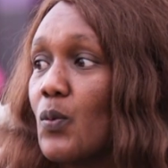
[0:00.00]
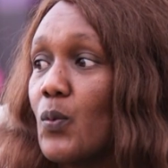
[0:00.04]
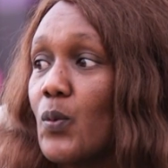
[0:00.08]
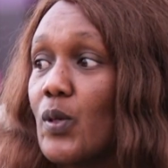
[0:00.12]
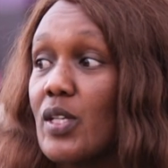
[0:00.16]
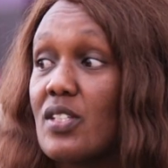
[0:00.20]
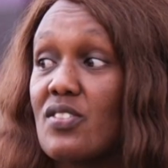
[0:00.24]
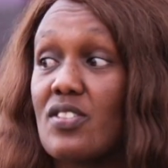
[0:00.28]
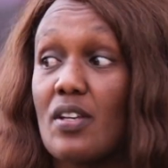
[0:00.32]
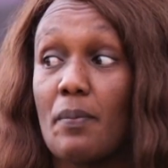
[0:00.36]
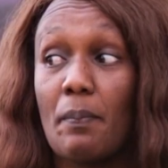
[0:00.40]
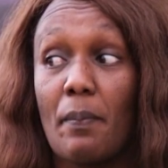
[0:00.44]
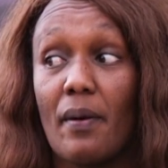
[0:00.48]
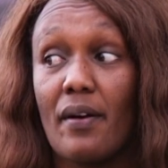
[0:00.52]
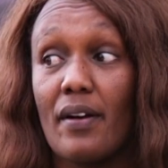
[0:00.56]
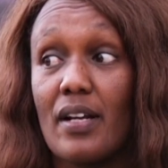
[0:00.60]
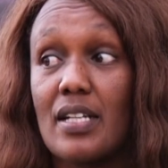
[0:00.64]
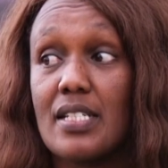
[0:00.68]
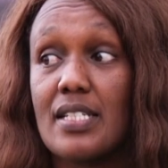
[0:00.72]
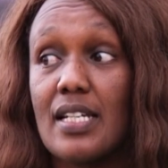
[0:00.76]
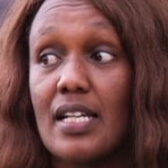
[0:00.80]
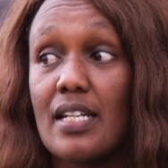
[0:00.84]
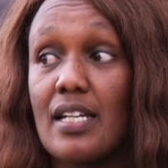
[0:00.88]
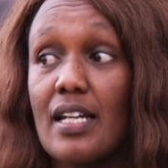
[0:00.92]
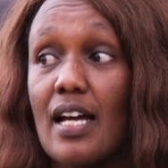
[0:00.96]
We
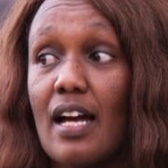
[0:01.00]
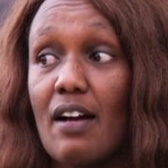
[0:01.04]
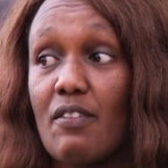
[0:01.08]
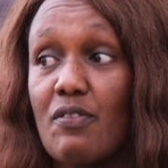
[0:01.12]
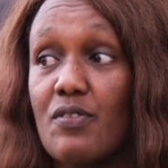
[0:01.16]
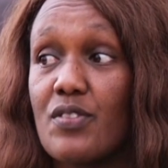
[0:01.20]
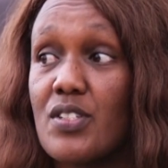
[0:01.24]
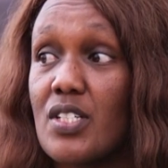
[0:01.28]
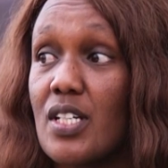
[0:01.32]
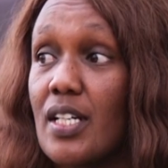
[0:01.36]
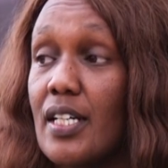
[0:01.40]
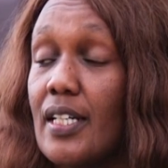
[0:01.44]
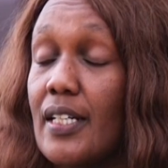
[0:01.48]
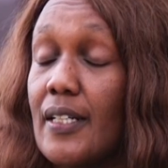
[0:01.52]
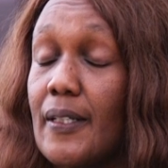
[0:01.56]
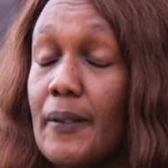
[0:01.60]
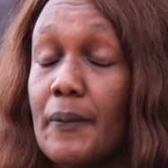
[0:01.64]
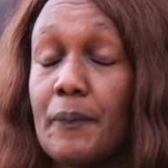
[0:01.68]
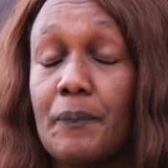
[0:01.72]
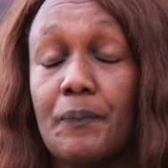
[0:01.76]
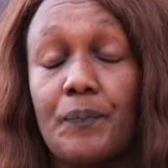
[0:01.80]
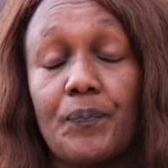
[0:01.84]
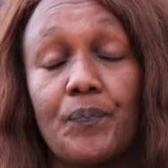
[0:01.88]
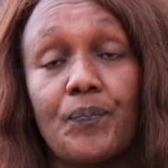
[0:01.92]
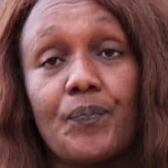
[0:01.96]
separated
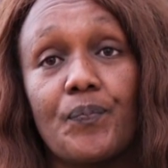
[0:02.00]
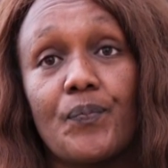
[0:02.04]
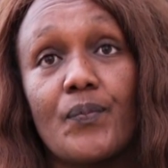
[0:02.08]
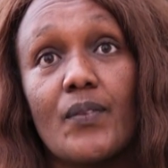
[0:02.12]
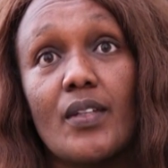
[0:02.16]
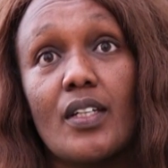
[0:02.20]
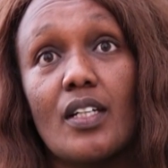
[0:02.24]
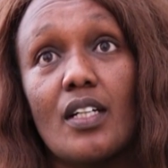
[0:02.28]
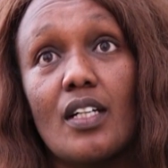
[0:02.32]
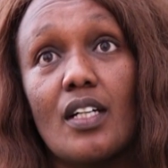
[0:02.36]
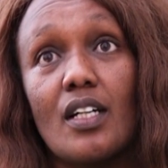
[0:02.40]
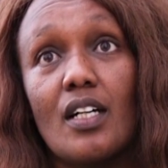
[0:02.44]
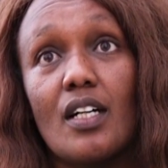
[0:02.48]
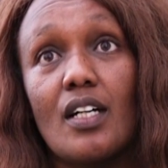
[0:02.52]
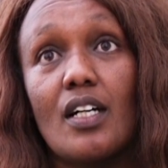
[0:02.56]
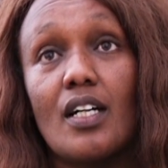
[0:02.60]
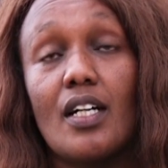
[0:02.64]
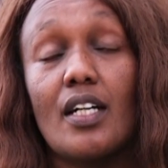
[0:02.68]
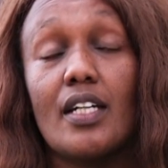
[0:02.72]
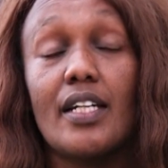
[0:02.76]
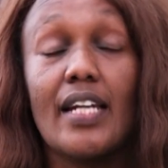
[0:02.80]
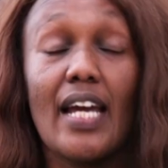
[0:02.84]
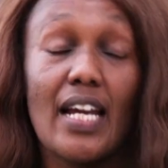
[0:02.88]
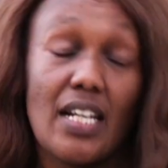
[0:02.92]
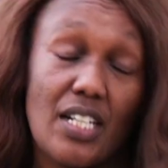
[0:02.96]
after
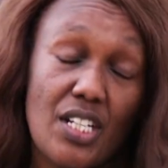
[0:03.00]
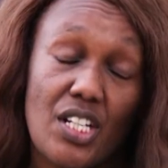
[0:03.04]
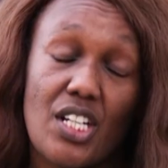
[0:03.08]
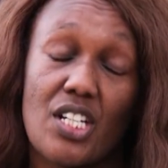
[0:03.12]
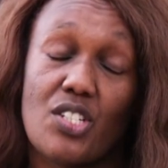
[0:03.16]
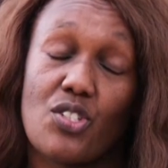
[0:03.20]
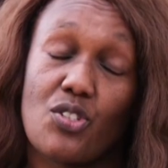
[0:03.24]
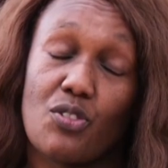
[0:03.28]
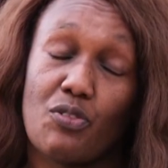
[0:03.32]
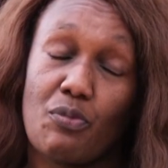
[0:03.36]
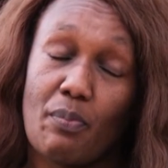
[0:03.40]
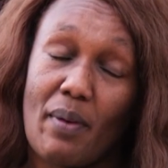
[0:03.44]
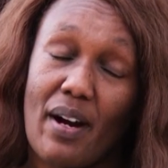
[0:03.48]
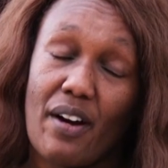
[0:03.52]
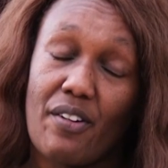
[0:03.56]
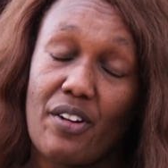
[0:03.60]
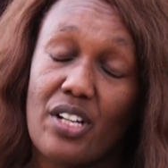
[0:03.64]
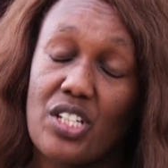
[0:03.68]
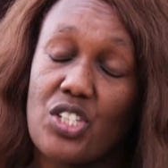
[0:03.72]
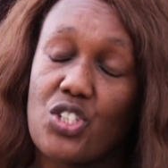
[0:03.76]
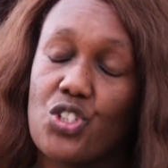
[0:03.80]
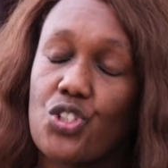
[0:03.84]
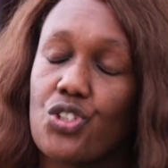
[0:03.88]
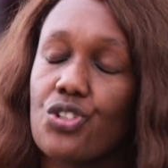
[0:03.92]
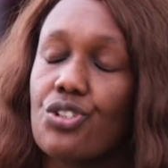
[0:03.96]
9 years of
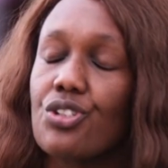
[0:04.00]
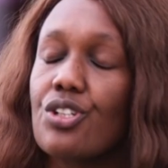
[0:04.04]
marriage.